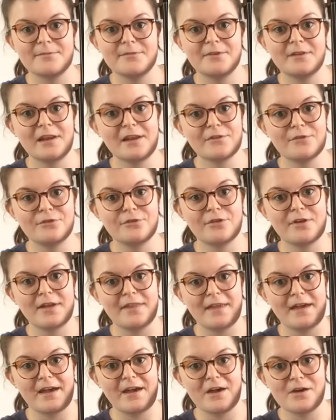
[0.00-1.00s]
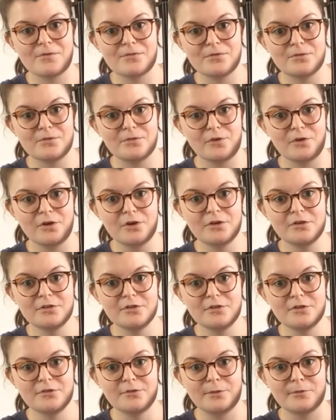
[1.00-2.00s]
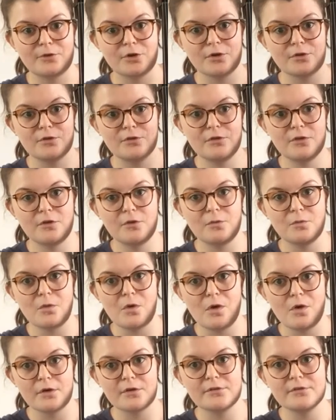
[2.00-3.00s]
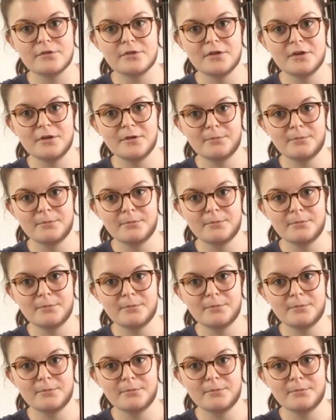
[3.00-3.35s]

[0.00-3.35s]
So let's try that after 4. So we've got 2 walks.